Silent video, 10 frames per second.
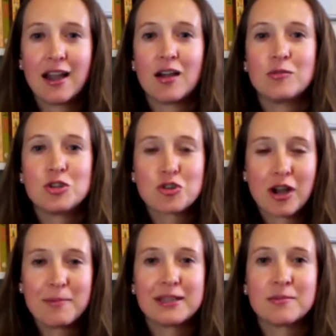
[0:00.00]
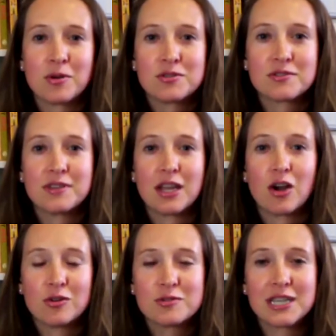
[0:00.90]
I would try and make the most of that
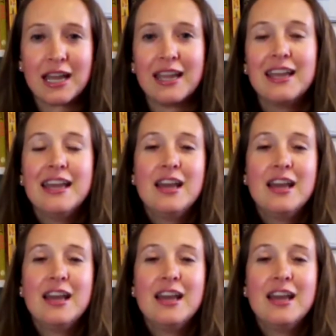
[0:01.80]
whole day.